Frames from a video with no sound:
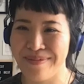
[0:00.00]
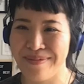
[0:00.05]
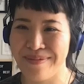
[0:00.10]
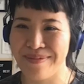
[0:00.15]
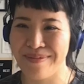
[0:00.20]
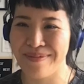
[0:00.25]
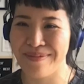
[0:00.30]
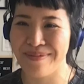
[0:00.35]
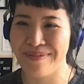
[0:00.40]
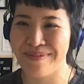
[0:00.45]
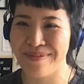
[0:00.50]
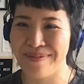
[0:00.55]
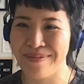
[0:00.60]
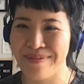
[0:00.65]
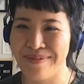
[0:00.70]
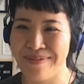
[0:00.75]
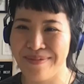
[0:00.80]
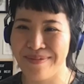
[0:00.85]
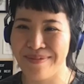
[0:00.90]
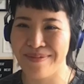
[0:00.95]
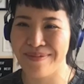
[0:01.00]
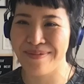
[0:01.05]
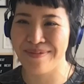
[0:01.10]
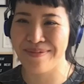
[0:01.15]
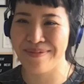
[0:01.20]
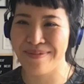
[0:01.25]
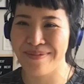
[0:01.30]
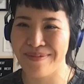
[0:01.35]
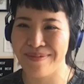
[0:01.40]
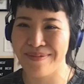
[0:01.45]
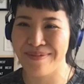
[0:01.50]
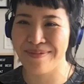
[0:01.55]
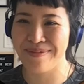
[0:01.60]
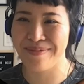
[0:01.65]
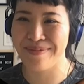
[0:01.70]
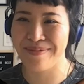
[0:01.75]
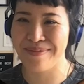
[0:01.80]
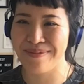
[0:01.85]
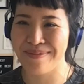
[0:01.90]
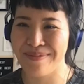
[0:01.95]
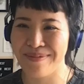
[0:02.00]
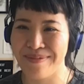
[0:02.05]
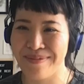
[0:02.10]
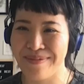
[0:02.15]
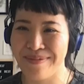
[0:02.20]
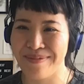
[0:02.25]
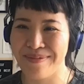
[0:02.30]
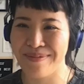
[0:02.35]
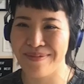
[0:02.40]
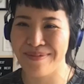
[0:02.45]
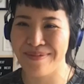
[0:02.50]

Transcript: (not speaking)